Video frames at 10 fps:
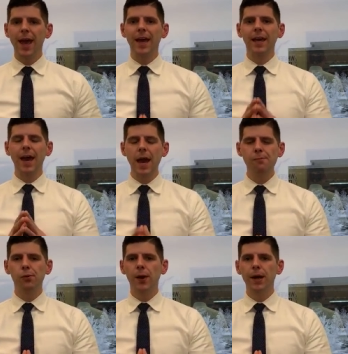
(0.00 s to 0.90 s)
A
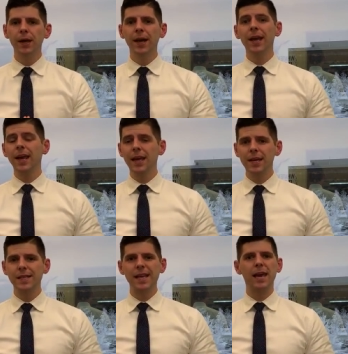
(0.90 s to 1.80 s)
cap rate
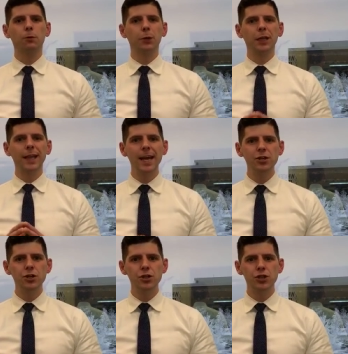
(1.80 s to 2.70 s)
is a
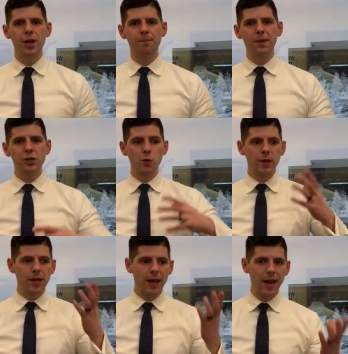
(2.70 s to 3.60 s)
relationship
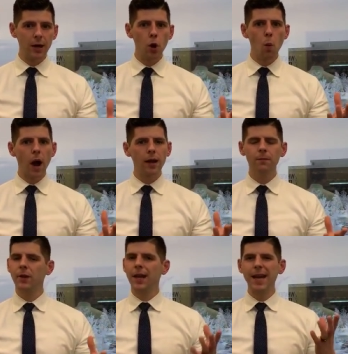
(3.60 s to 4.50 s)
between the N O I,
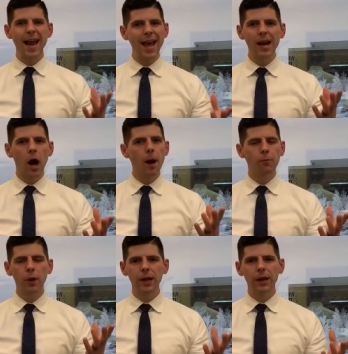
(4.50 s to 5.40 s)
the net
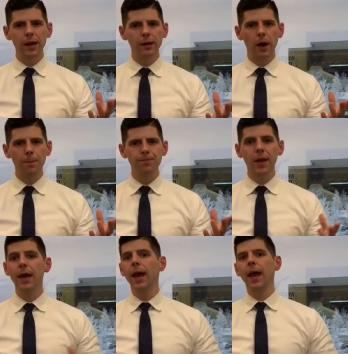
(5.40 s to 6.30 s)
operating income,
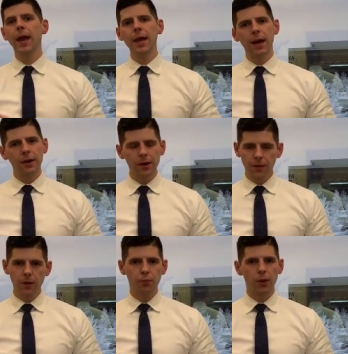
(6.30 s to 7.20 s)
and
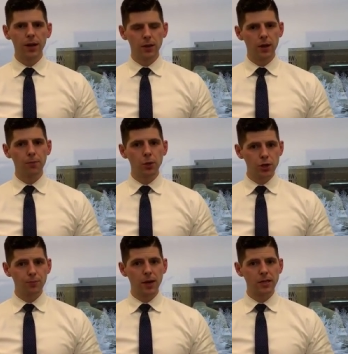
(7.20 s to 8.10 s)
the, the
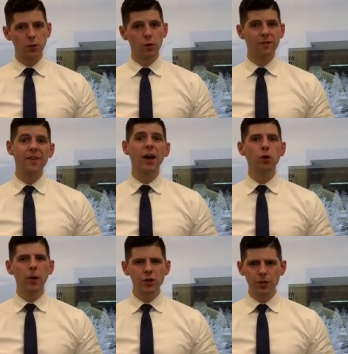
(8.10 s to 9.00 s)
purchase price or the
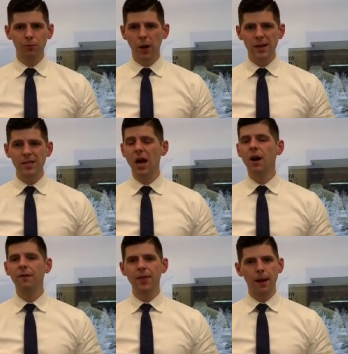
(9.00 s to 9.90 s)
valuation price
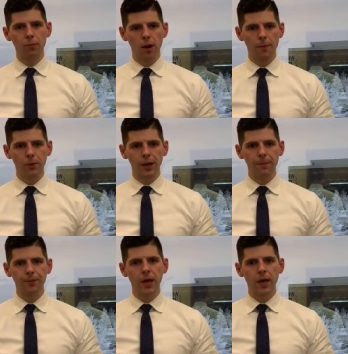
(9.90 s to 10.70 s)
of that property.